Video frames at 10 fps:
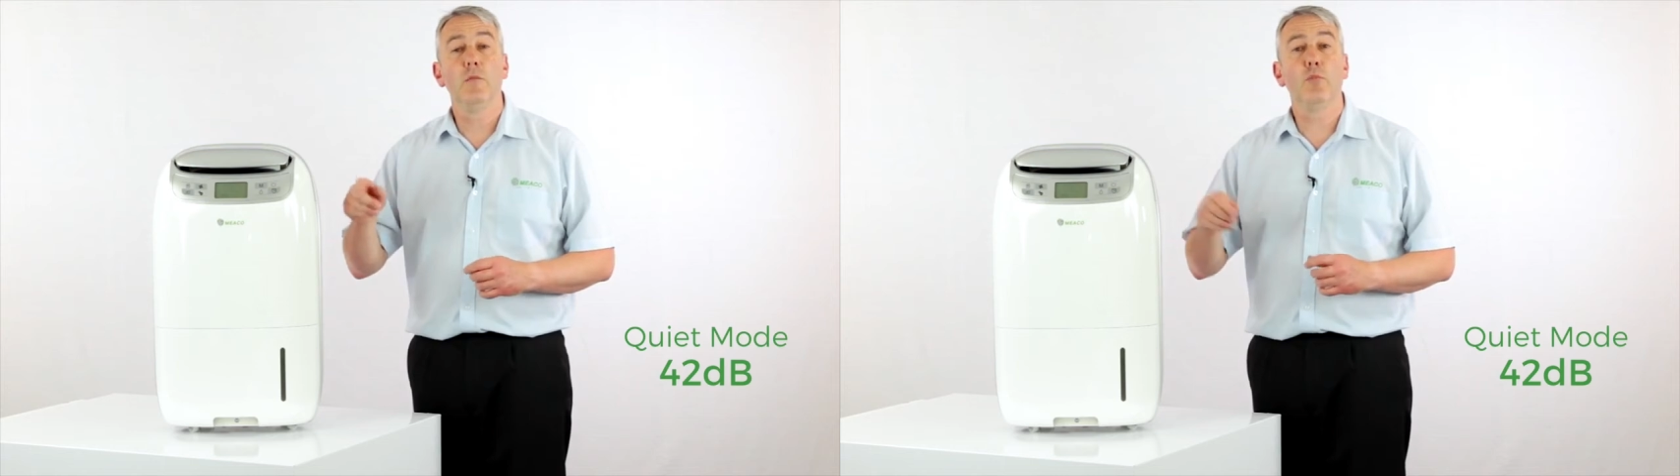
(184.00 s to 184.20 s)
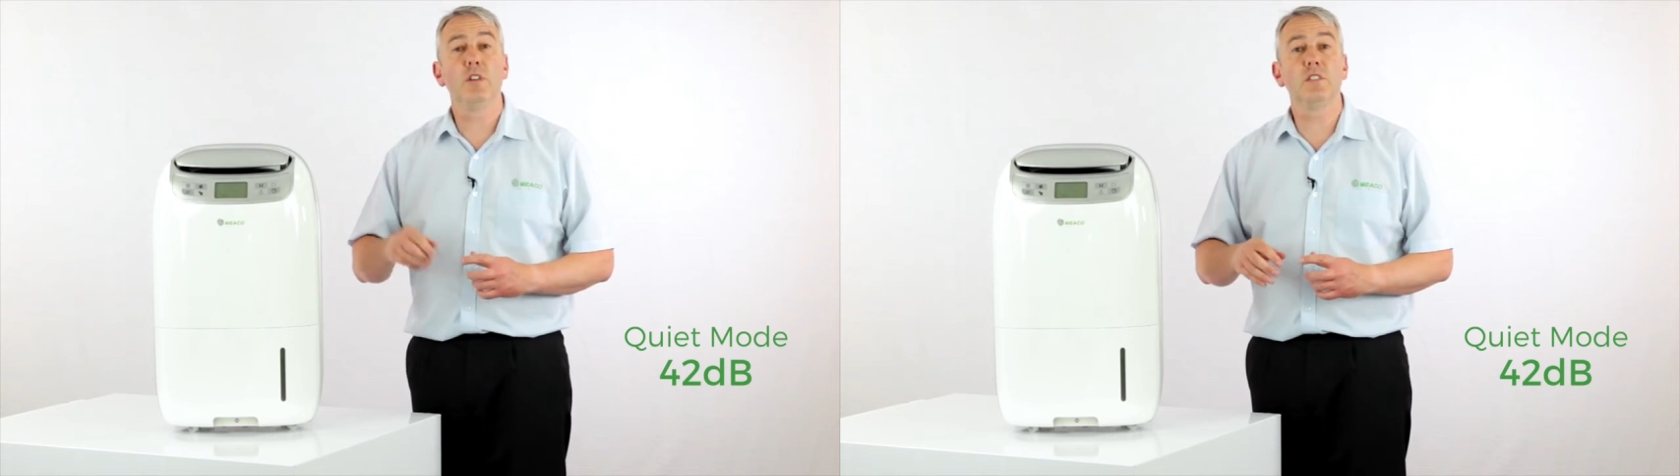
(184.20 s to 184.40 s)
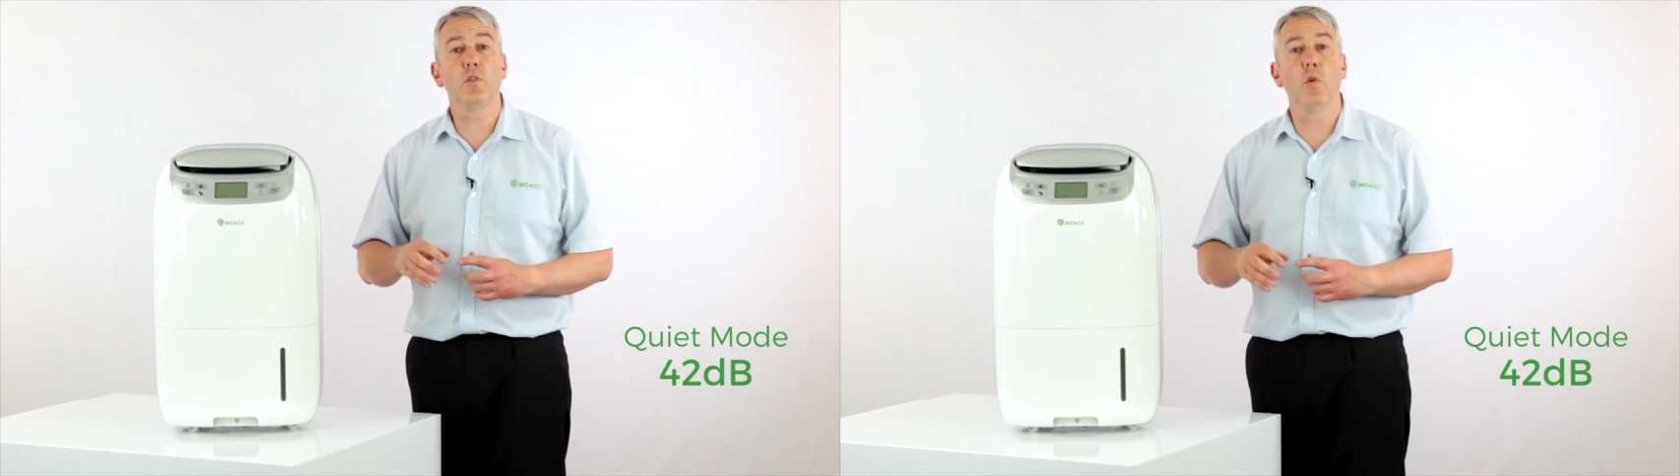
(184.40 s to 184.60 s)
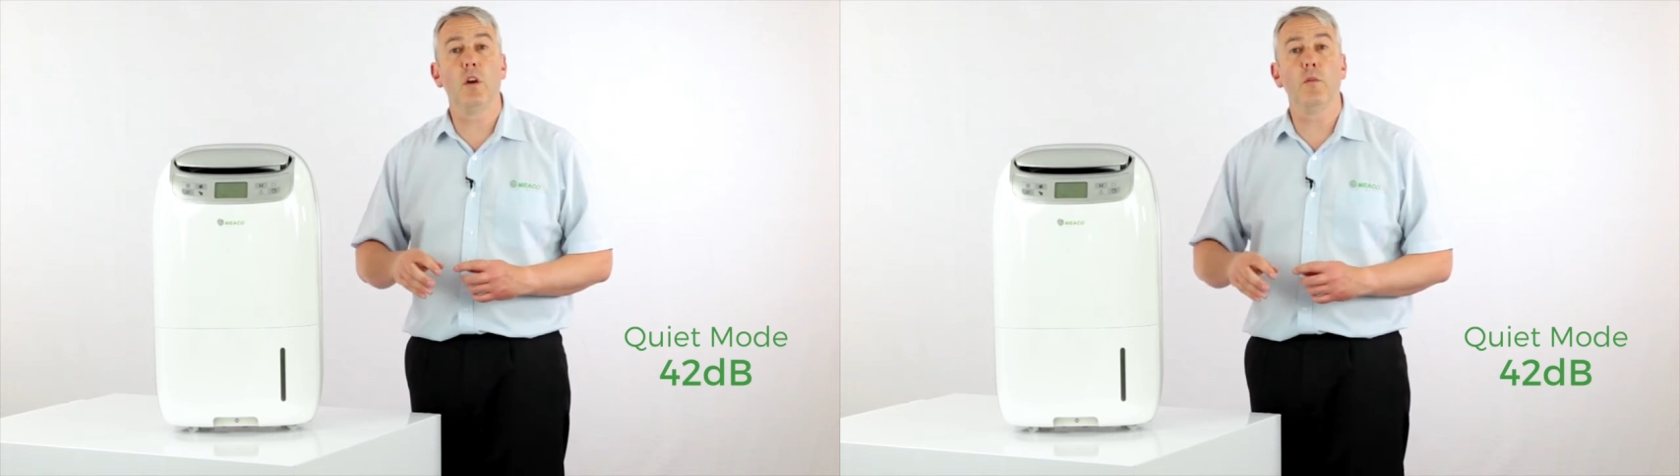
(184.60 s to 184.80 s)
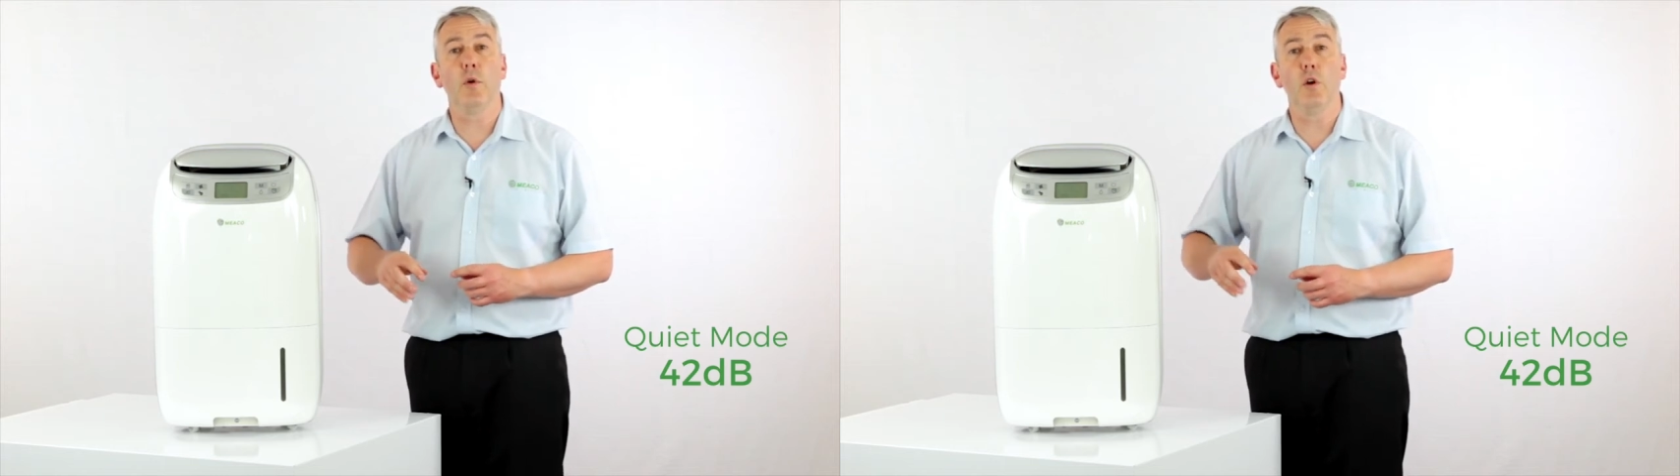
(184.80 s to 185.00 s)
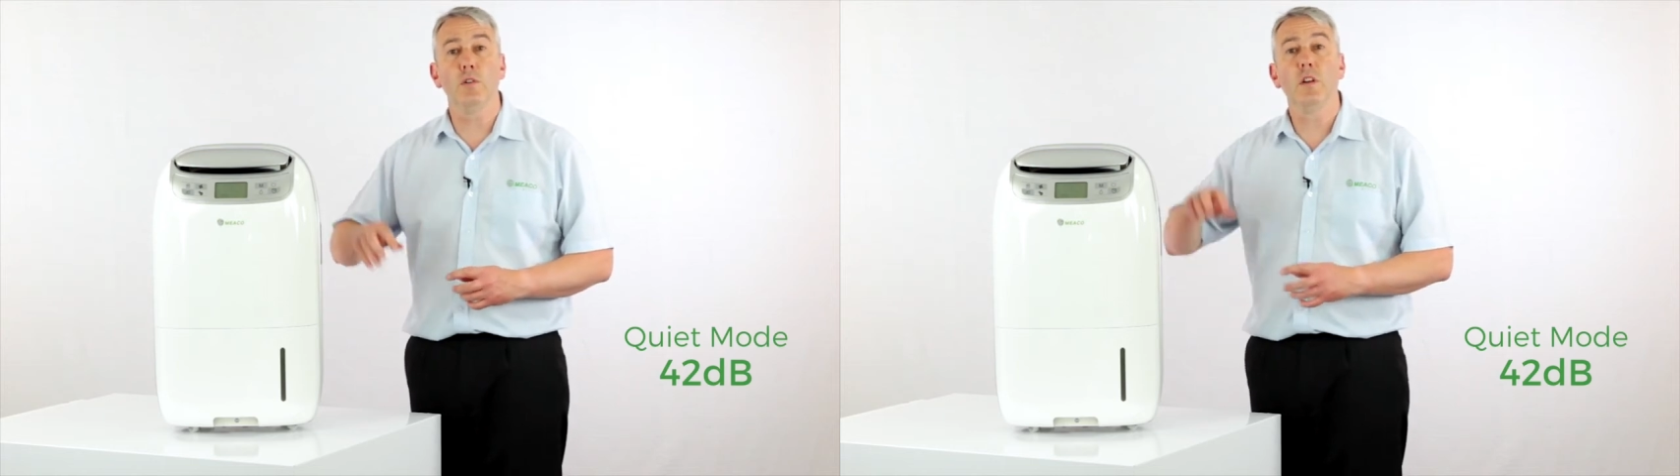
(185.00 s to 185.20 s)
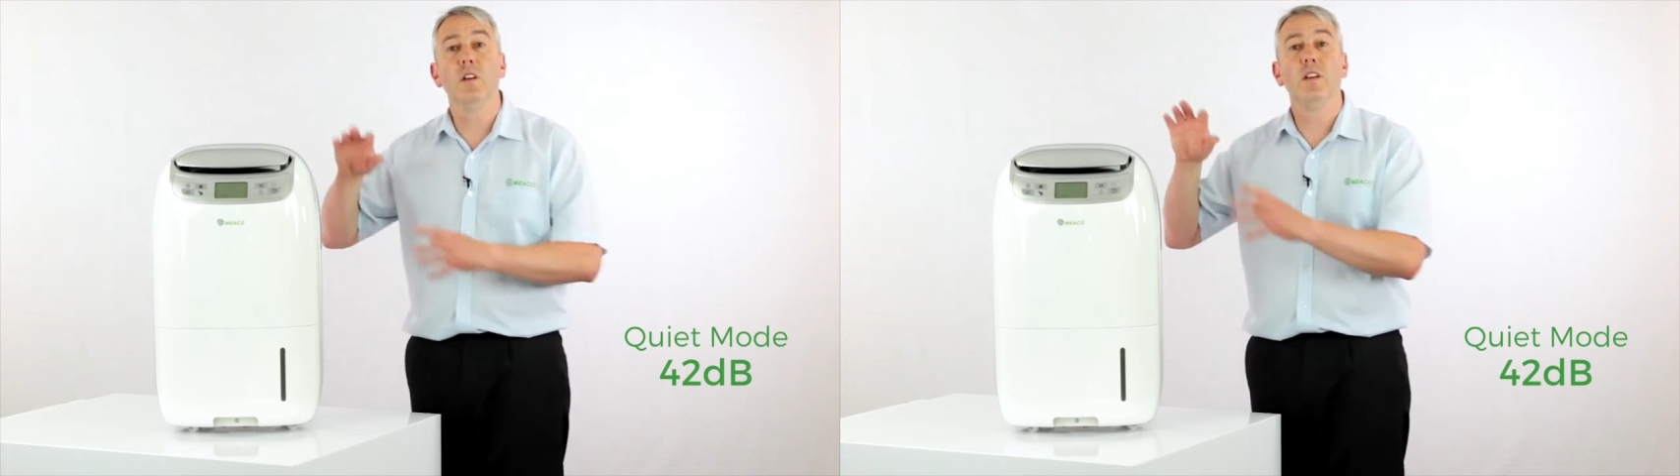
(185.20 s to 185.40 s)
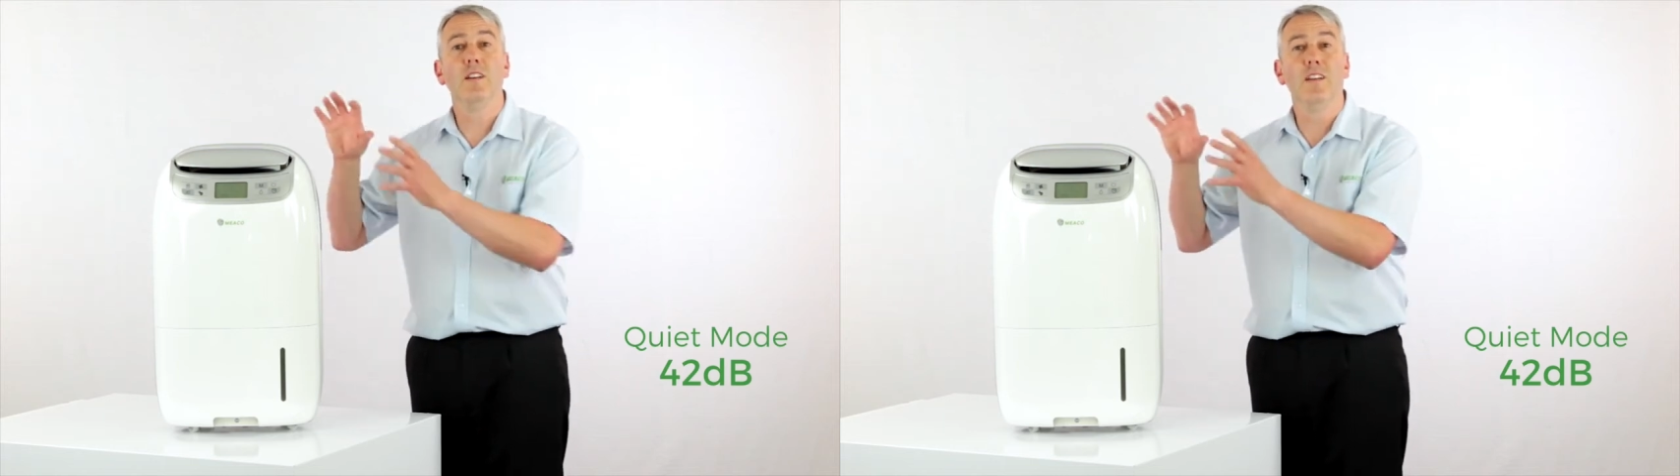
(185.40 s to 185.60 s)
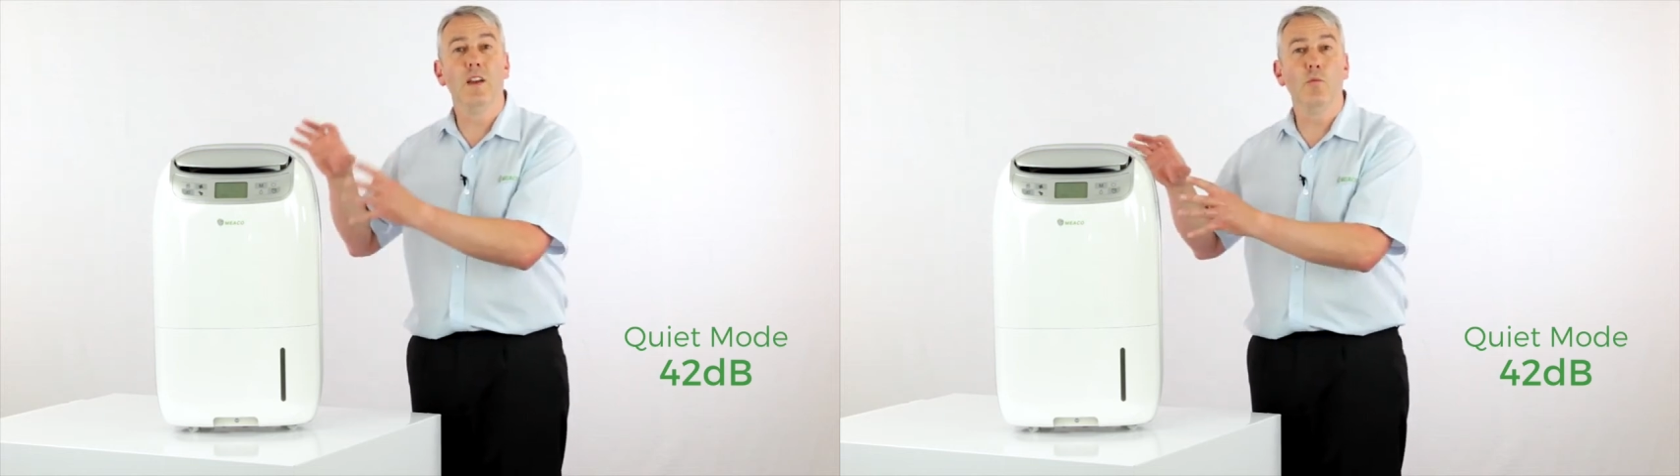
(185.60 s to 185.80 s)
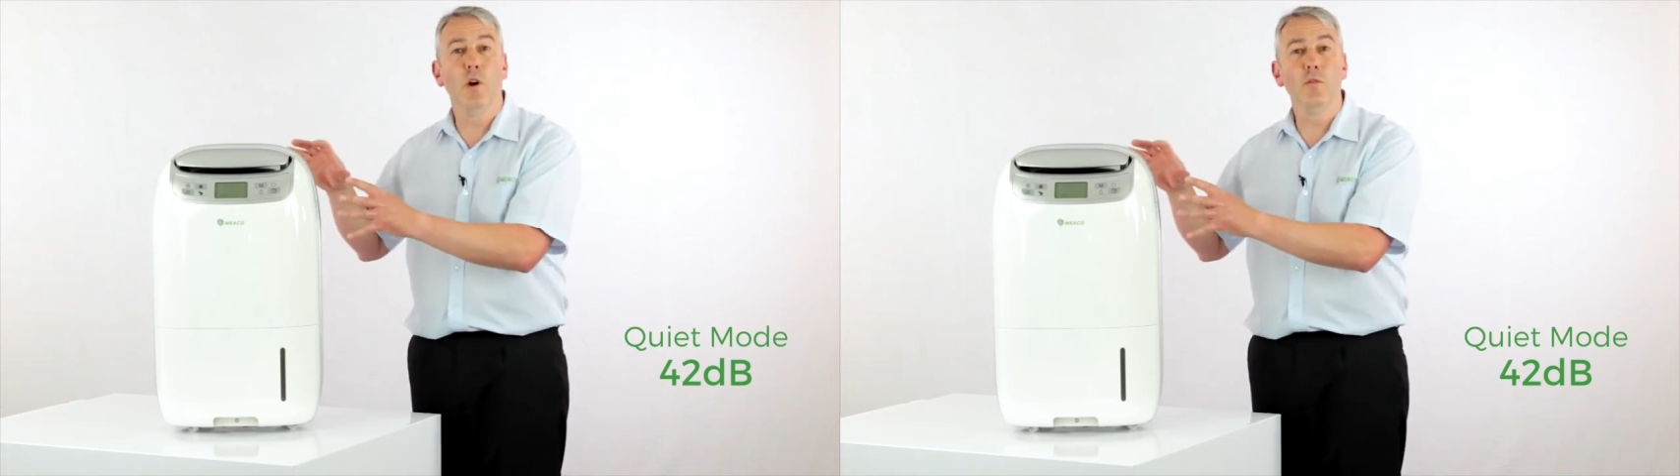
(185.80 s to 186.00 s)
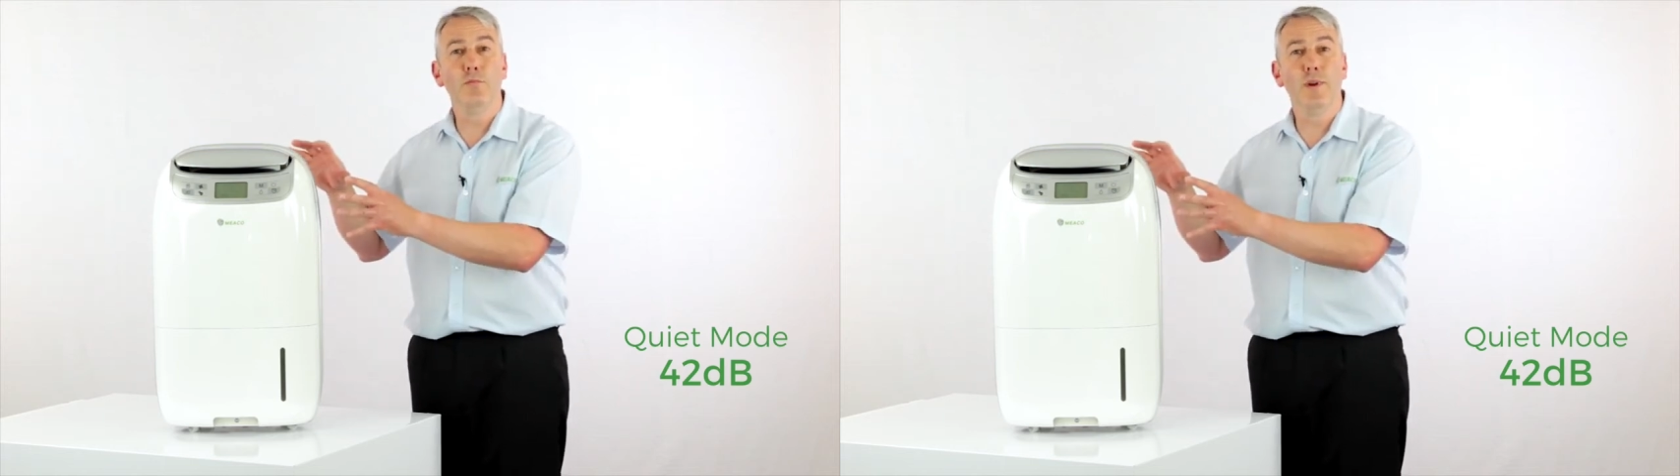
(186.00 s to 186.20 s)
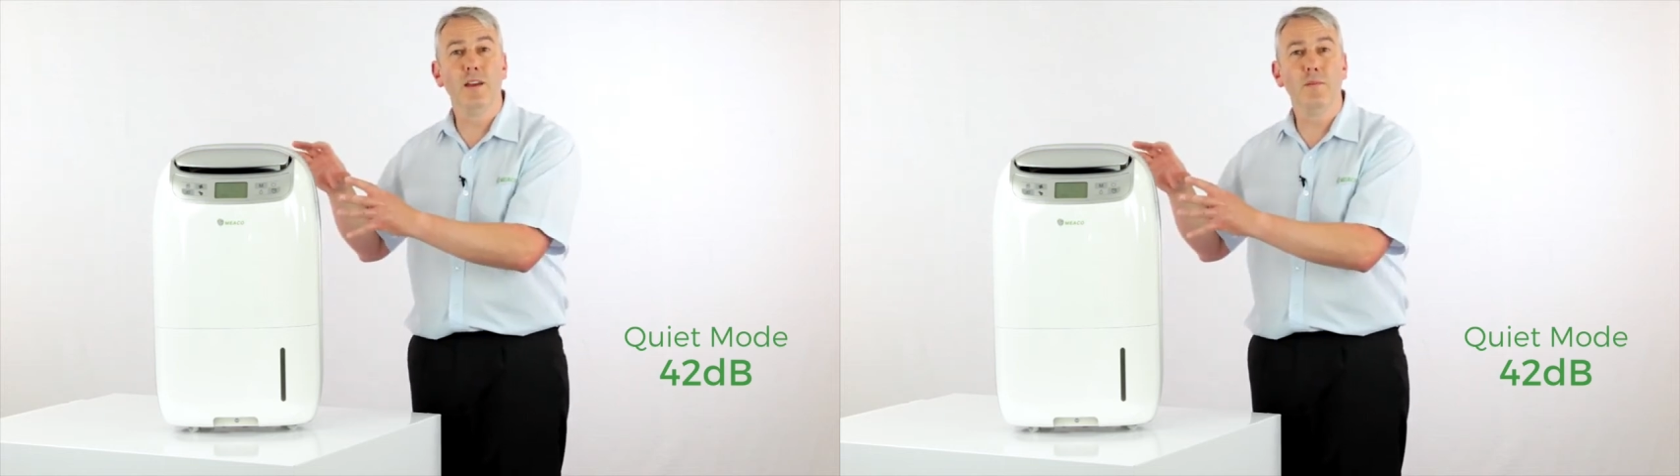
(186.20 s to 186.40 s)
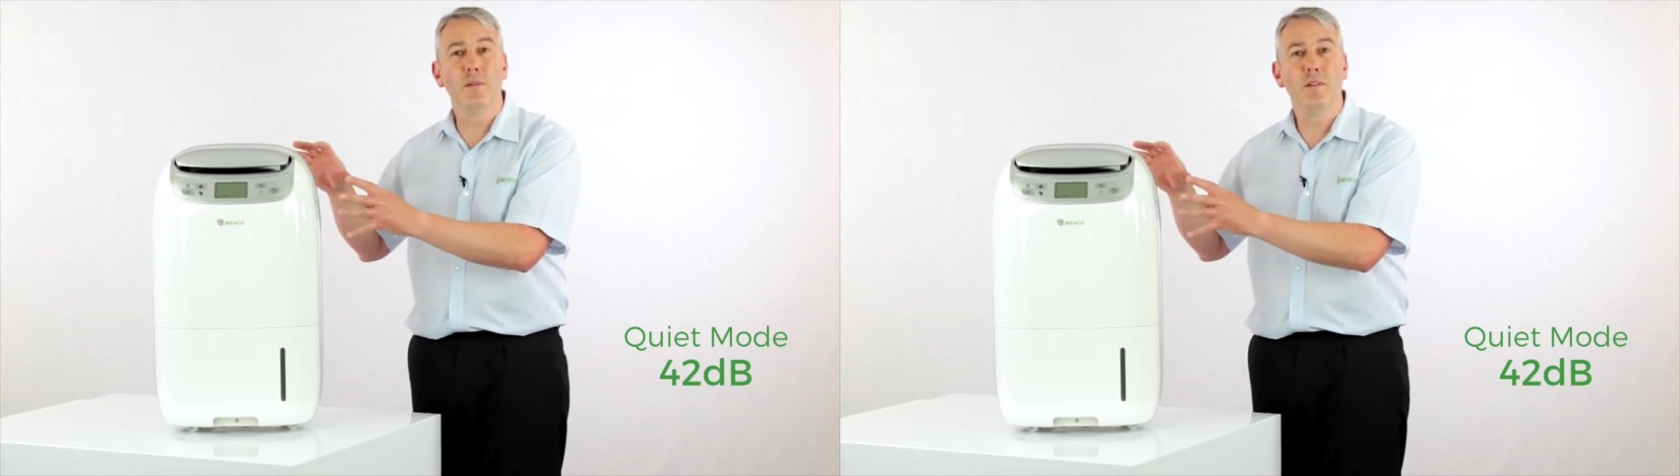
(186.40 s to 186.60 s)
press the quiet mode. It won't bleep